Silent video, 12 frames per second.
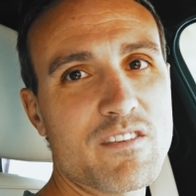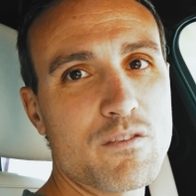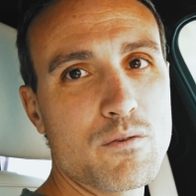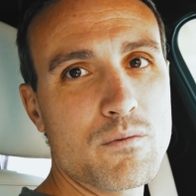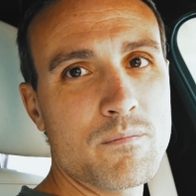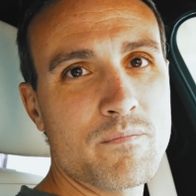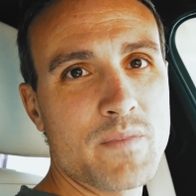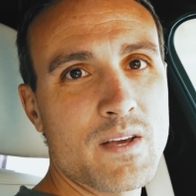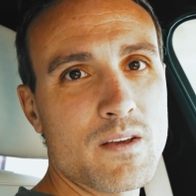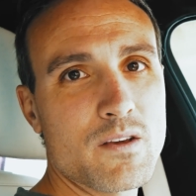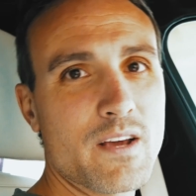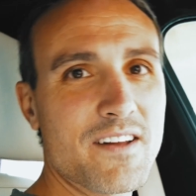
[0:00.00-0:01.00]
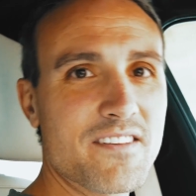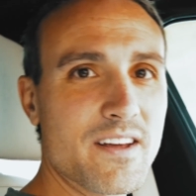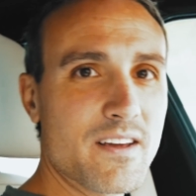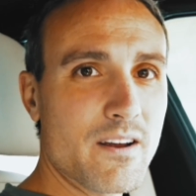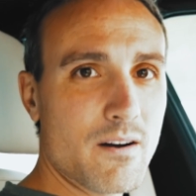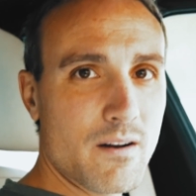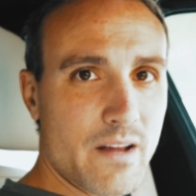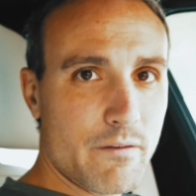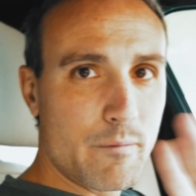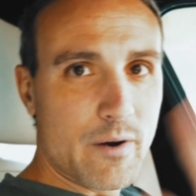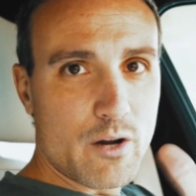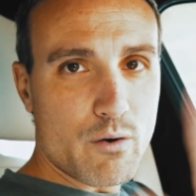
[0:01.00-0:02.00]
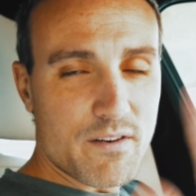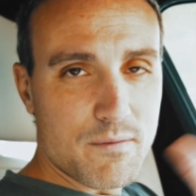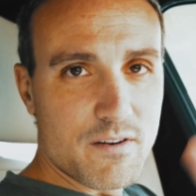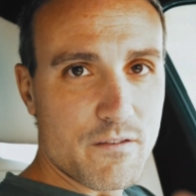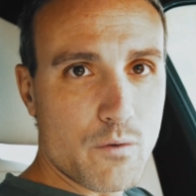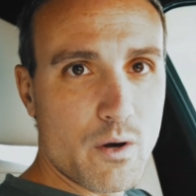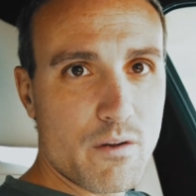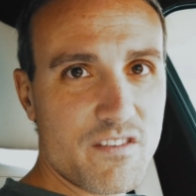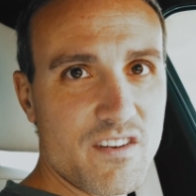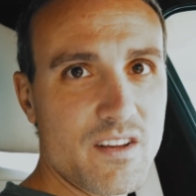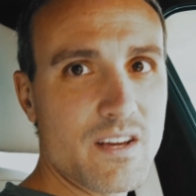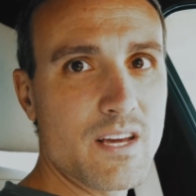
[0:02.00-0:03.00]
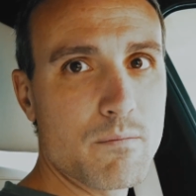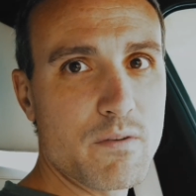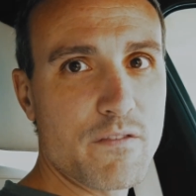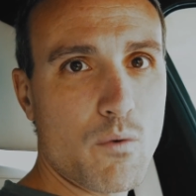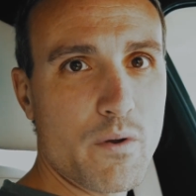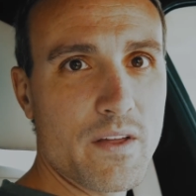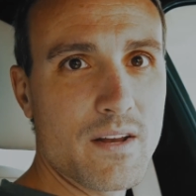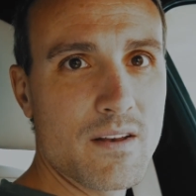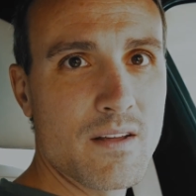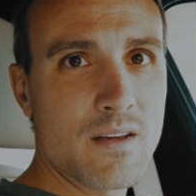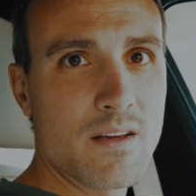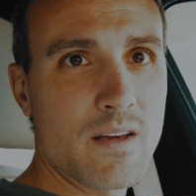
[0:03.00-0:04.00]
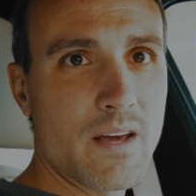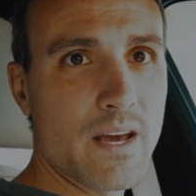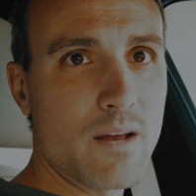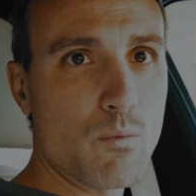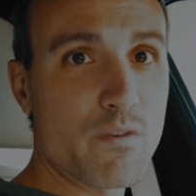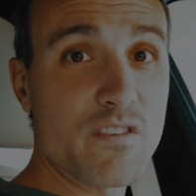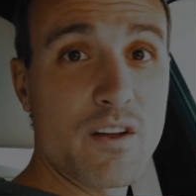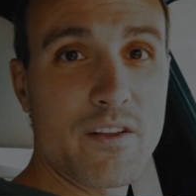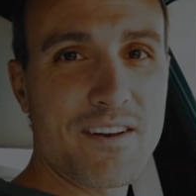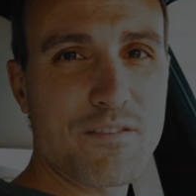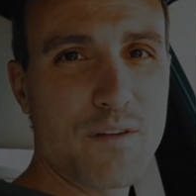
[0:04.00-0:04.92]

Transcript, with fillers: soon. You guys take care. Have a Merry Christmas if we don't see you again before then. And we'll see you on the next